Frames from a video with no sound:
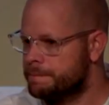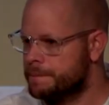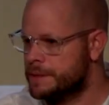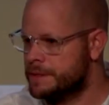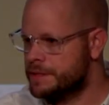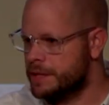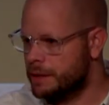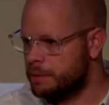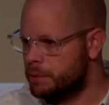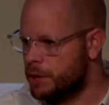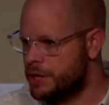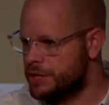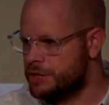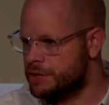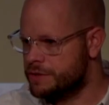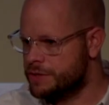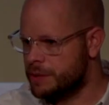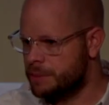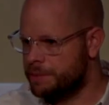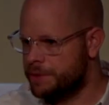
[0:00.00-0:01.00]
in celebration
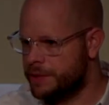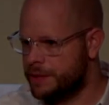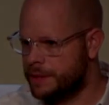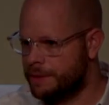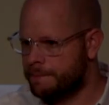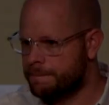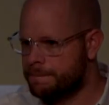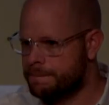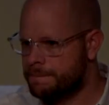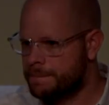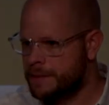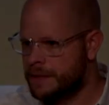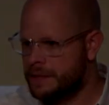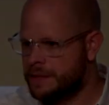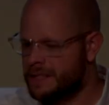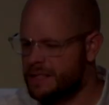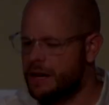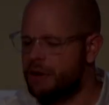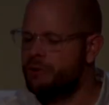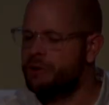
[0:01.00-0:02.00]
of something
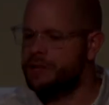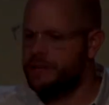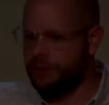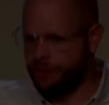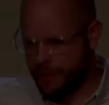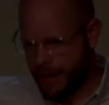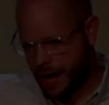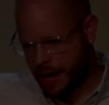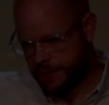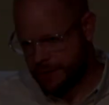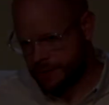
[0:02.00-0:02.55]
that's not real yet.